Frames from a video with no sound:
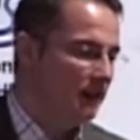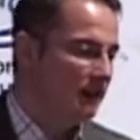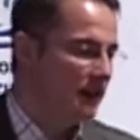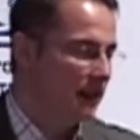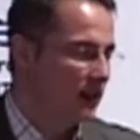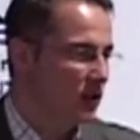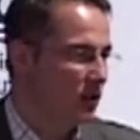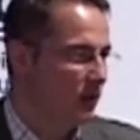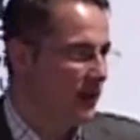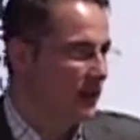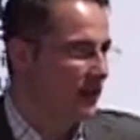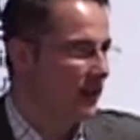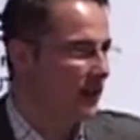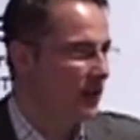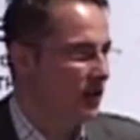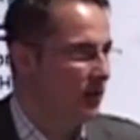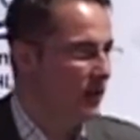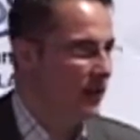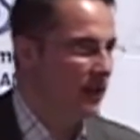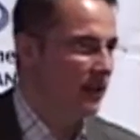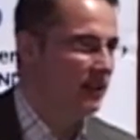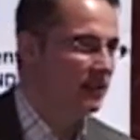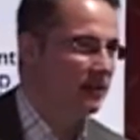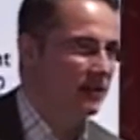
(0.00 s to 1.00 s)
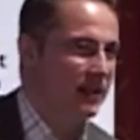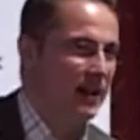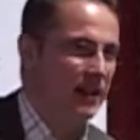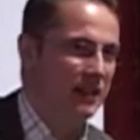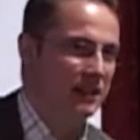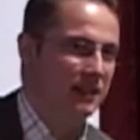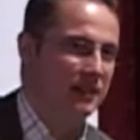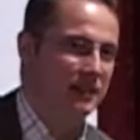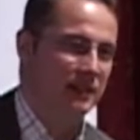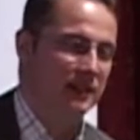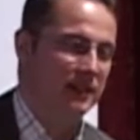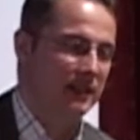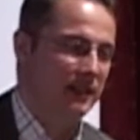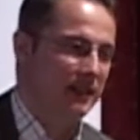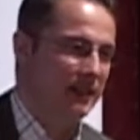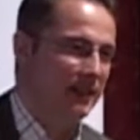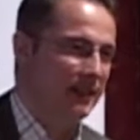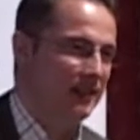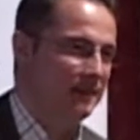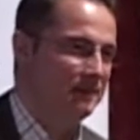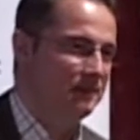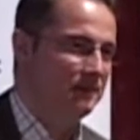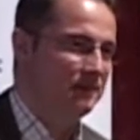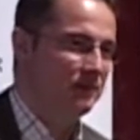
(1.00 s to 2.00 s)
quick
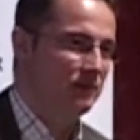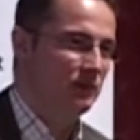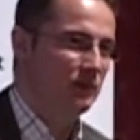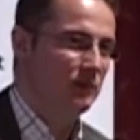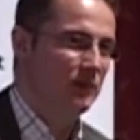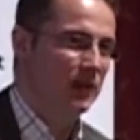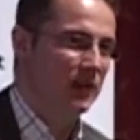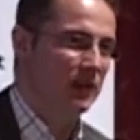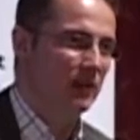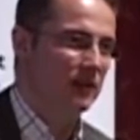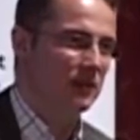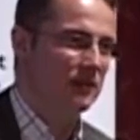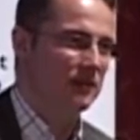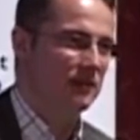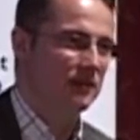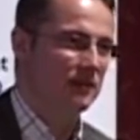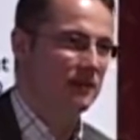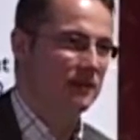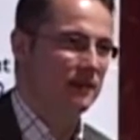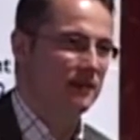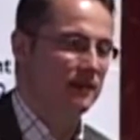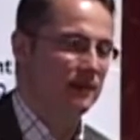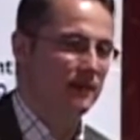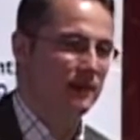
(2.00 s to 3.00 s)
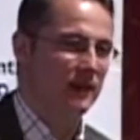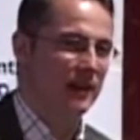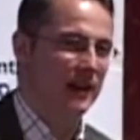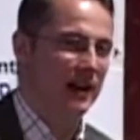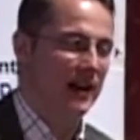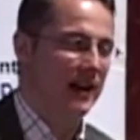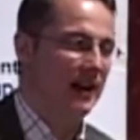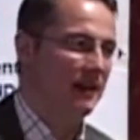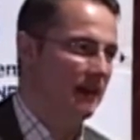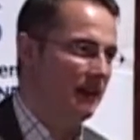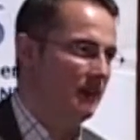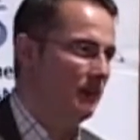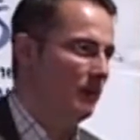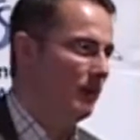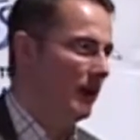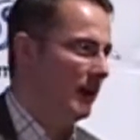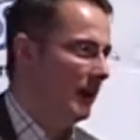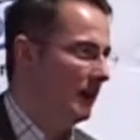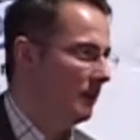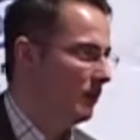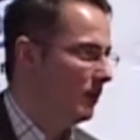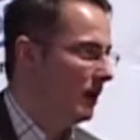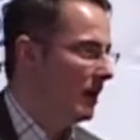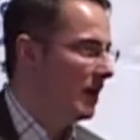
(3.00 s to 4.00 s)
introduction because
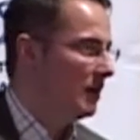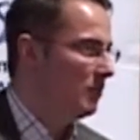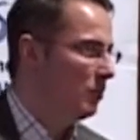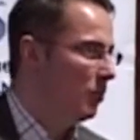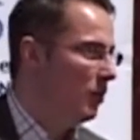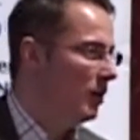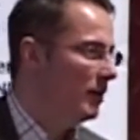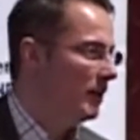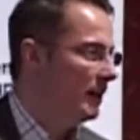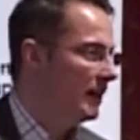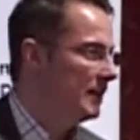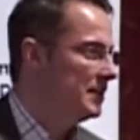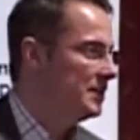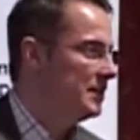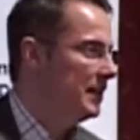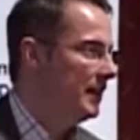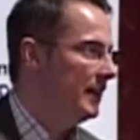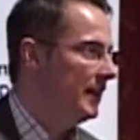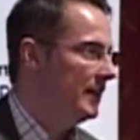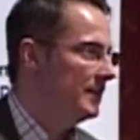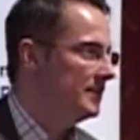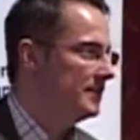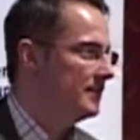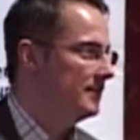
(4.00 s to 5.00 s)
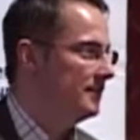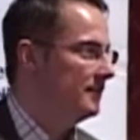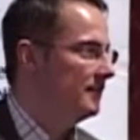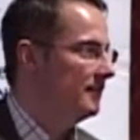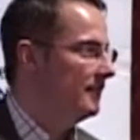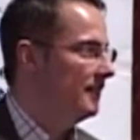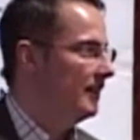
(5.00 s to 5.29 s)
while I'm working at GNS,